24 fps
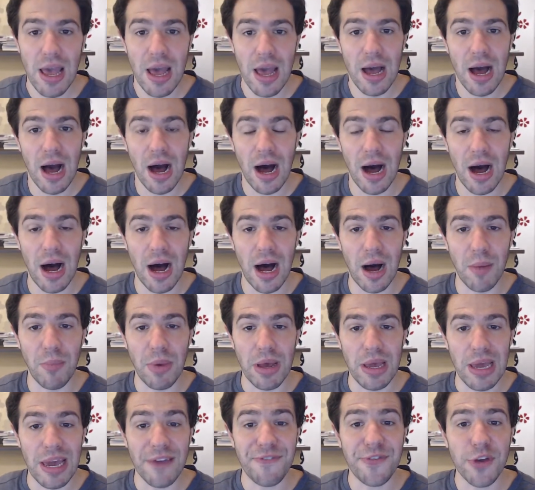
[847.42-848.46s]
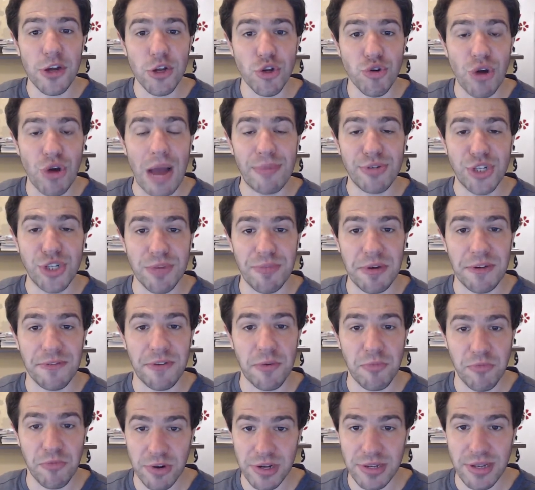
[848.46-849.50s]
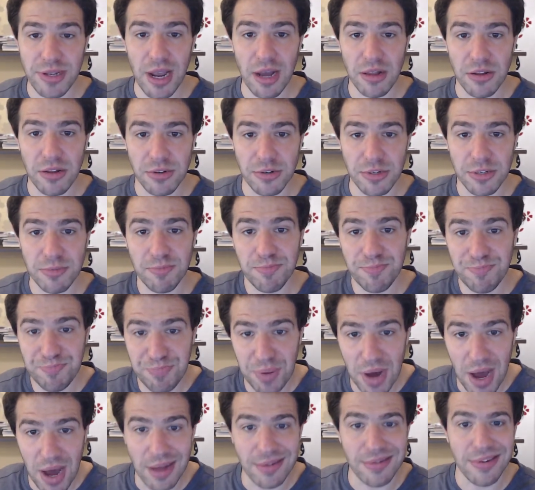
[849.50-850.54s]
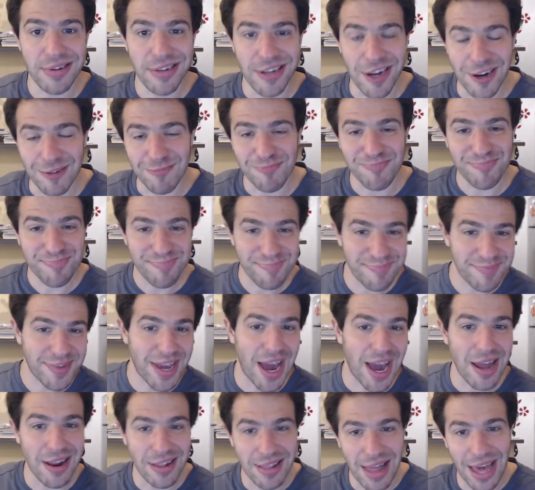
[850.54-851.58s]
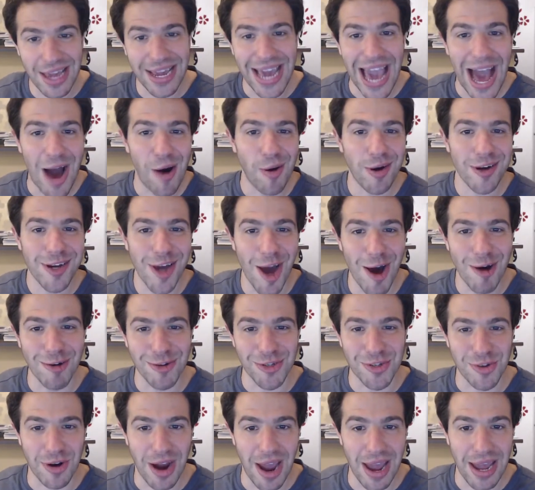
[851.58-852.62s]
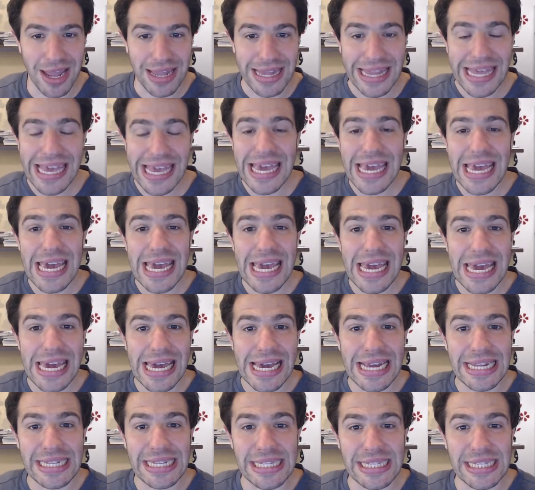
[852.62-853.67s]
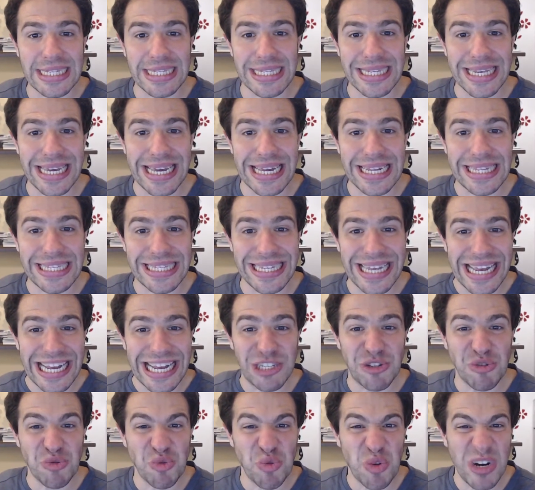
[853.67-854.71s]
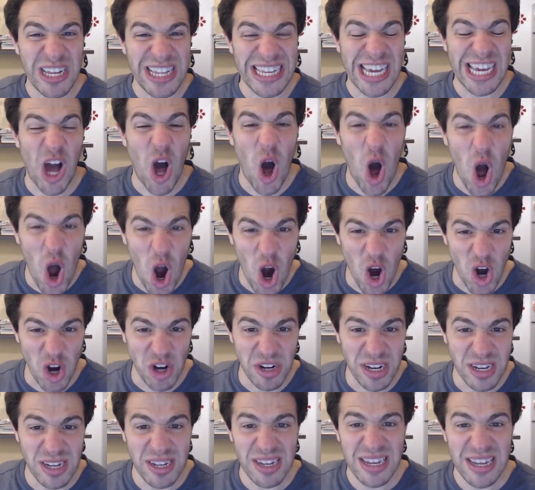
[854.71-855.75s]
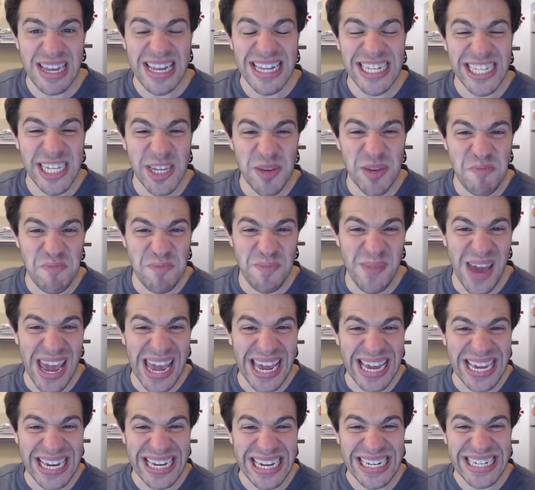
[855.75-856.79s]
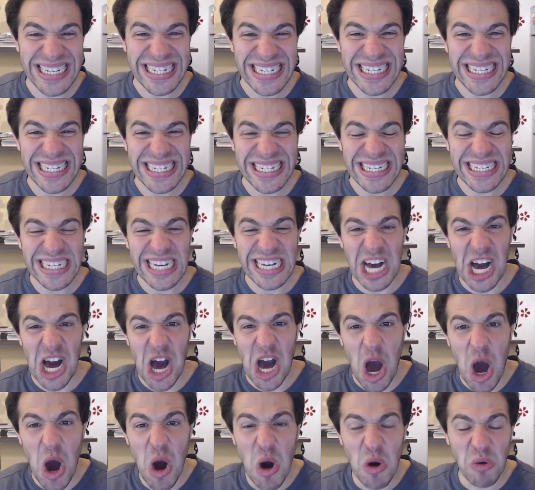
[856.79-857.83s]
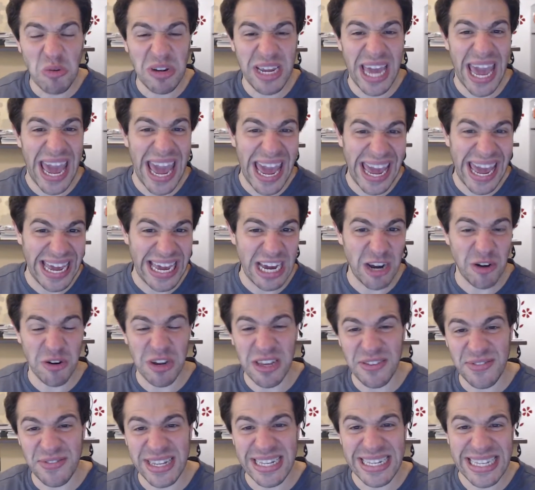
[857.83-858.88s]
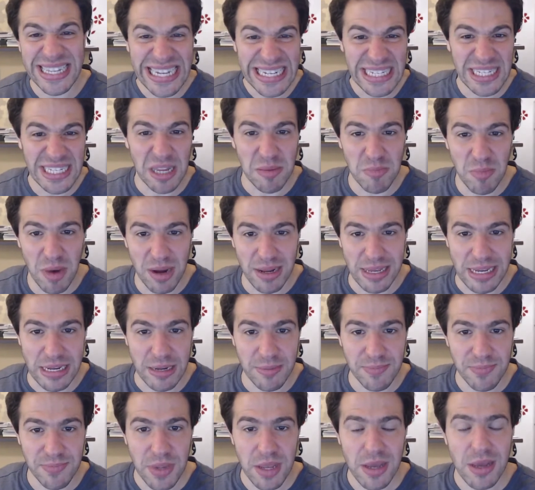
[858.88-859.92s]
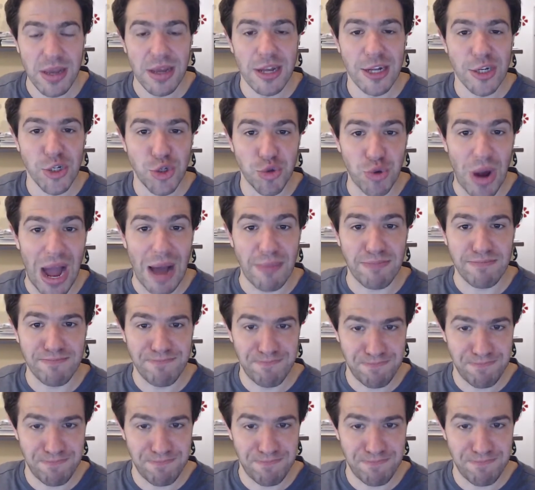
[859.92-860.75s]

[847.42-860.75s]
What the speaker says: If you're drop shipping from retailers. But, kind of like how it goes, right? It's really hard to make okay or even decent money drop